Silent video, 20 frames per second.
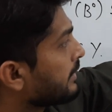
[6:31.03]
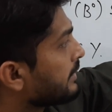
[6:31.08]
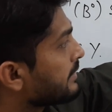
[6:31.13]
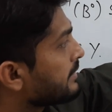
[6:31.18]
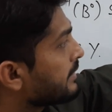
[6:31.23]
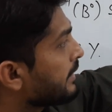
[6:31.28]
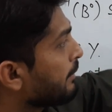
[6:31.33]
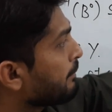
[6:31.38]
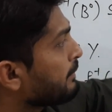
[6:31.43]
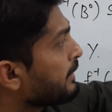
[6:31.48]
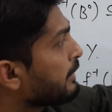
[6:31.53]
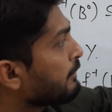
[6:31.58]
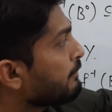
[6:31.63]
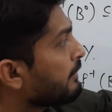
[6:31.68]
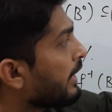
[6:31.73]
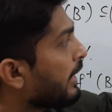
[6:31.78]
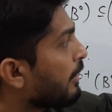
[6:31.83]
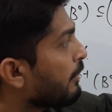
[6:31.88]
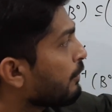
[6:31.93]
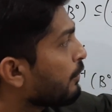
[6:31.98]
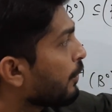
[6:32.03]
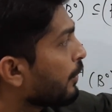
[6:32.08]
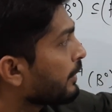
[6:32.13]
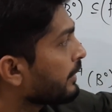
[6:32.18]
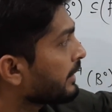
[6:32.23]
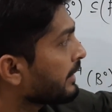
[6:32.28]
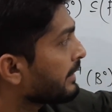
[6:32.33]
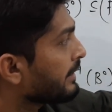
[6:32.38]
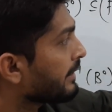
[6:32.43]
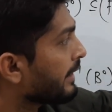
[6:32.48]
The same thing we have
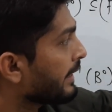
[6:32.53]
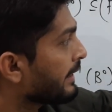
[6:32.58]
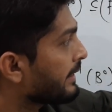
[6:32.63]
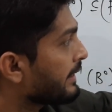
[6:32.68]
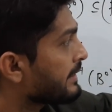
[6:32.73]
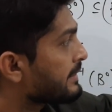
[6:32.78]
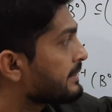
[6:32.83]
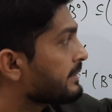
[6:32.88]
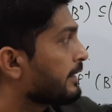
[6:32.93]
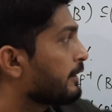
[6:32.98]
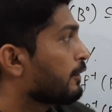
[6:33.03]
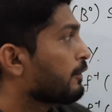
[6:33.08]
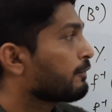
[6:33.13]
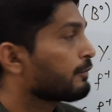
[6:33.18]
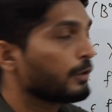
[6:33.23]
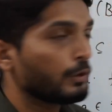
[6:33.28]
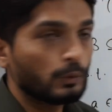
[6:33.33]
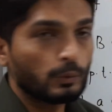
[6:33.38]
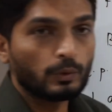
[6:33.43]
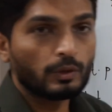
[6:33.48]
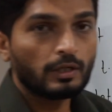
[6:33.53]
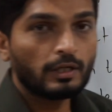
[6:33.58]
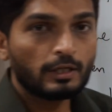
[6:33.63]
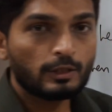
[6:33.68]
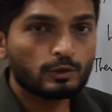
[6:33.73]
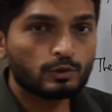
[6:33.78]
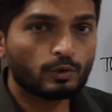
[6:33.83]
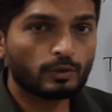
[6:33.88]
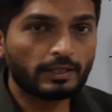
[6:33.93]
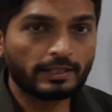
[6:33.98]
got in right hand side of 2.
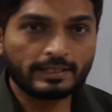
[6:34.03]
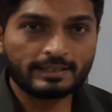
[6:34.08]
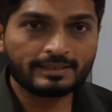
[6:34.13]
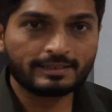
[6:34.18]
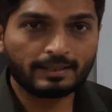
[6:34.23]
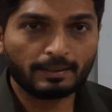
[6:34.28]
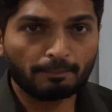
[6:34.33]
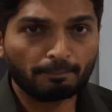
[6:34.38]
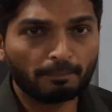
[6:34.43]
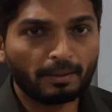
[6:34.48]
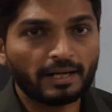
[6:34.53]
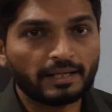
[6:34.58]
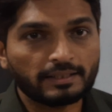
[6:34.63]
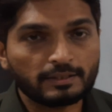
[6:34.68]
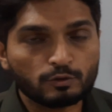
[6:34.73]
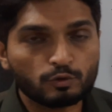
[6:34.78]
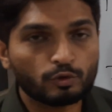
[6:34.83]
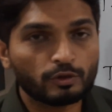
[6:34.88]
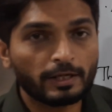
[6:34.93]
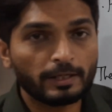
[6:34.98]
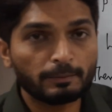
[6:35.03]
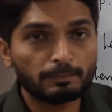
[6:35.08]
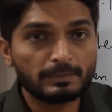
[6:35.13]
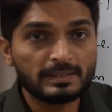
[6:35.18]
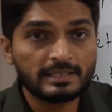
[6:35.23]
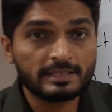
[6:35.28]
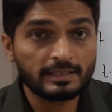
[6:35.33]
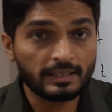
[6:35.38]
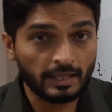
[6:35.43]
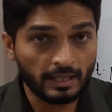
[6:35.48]
So let us combine. So that
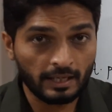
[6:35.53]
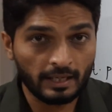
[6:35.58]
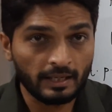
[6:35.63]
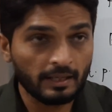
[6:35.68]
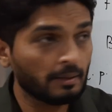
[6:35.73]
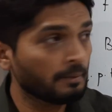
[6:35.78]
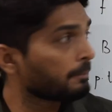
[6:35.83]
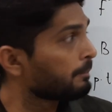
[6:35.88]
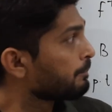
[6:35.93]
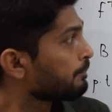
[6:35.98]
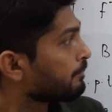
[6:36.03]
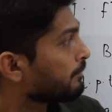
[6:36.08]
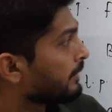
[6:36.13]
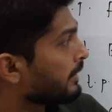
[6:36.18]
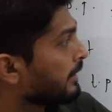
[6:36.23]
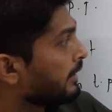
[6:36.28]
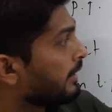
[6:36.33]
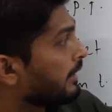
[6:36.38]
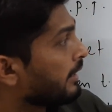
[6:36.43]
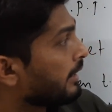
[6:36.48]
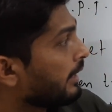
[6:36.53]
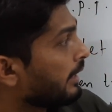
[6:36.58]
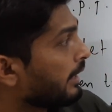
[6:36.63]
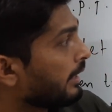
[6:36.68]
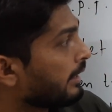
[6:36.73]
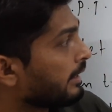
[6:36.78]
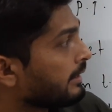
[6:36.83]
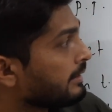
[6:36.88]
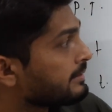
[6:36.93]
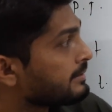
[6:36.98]
means A,
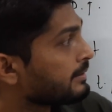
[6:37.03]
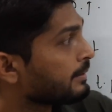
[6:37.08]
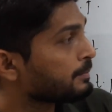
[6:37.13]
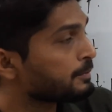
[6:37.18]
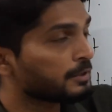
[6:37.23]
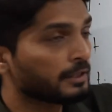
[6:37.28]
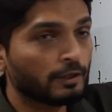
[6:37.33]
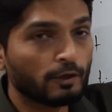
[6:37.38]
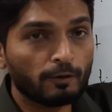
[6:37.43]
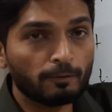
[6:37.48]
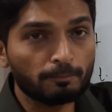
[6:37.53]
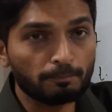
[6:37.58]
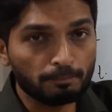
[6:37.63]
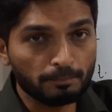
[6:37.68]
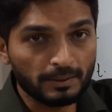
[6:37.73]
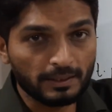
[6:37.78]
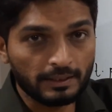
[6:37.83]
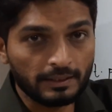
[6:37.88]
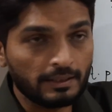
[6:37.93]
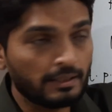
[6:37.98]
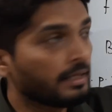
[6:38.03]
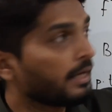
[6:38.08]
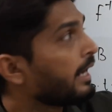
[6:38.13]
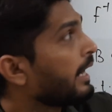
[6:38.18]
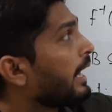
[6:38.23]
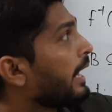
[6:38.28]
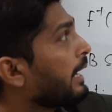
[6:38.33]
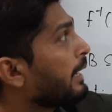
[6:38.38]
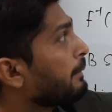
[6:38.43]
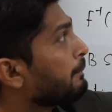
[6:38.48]
A subset of B
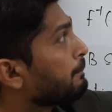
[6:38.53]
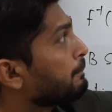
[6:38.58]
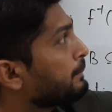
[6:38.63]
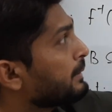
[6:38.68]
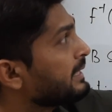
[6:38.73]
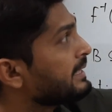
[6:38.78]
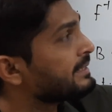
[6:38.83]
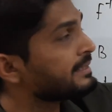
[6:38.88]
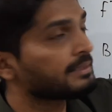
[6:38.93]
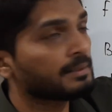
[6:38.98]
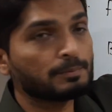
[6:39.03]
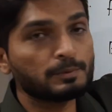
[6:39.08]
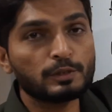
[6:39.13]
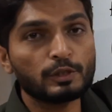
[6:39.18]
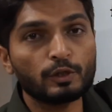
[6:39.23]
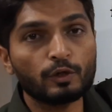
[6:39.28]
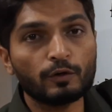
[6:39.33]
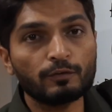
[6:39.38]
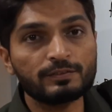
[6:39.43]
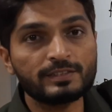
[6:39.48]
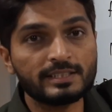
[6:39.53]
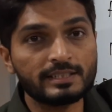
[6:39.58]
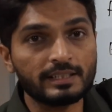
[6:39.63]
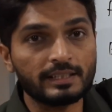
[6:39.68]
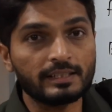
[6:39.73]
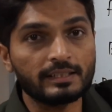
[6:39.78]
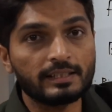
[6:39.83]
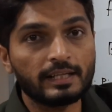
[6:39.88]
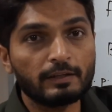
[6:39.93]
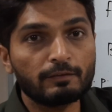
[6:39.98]
and B subset of
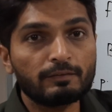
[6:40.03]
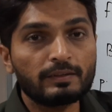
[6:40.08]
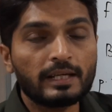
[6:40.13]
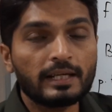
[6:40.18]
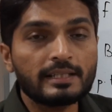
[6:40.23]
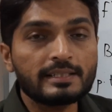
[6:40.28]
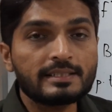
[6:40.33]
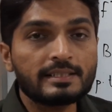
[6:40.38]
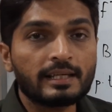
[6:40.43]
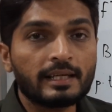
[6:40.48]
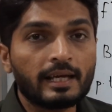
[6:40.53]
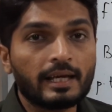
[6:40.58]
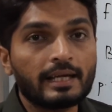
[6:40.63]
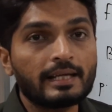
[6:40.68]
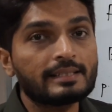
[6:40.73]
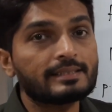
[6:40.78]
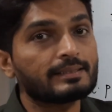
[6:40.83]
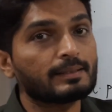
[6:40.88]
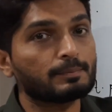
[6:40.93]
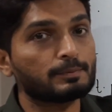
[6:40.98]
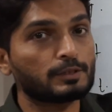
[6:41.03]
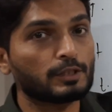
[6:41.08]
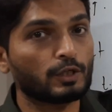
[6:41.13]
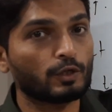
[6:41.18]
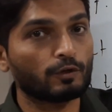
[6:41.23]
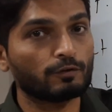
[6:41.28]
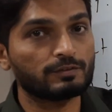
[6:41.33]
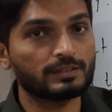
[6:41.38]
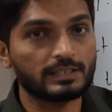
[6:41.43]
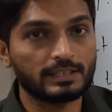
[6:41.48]
C, then we can say A
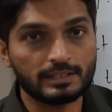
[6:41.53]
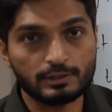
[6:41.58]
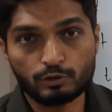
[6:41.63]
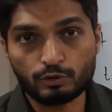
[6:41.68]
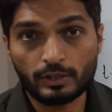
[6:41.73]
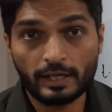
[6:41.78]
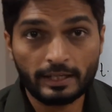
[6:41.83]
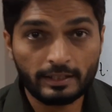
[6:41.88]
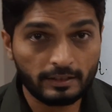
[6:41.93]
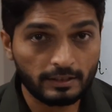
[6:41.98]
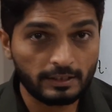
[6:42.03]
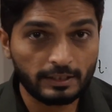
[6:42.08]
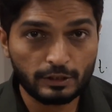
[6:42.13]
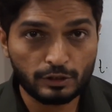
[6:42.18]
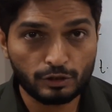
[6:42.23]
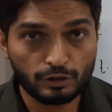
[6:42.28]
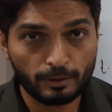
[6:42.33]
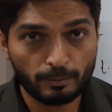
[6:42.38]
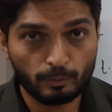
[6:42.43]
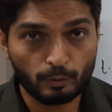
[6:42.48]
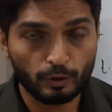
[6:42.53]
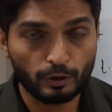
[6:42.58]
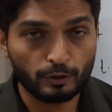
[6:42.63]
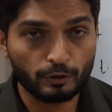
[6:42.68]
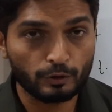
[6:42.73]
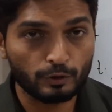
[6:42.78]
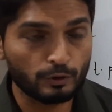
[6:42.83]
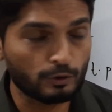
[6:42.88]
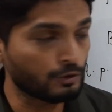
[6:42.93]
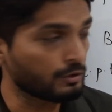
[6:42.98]
subset of C. So that relation I'm
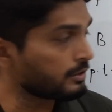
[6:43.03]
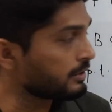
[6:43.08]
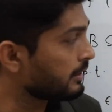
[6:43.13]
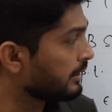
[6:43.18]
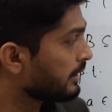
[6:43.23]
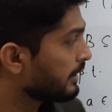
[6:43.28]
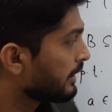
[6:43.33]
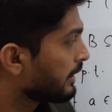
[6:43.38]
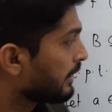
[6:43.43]
going to use.